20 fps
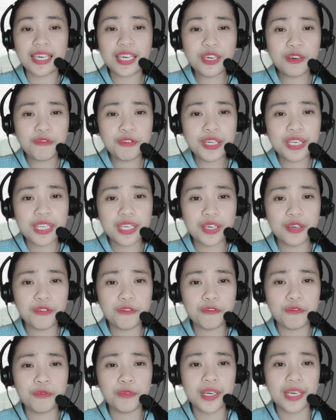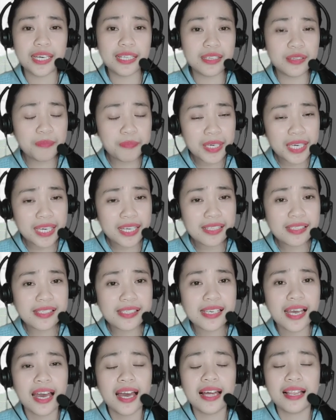even if it
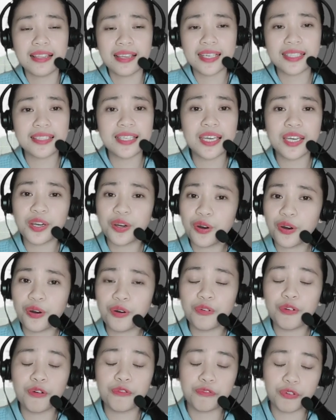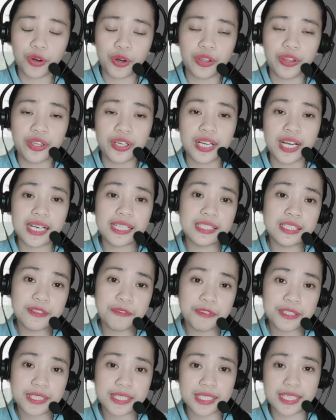means letting go of other
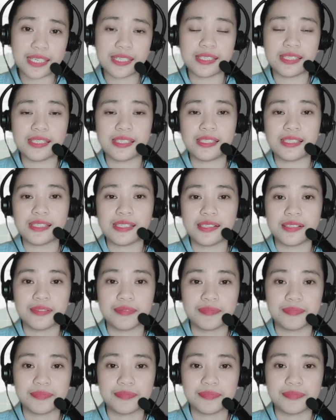activities.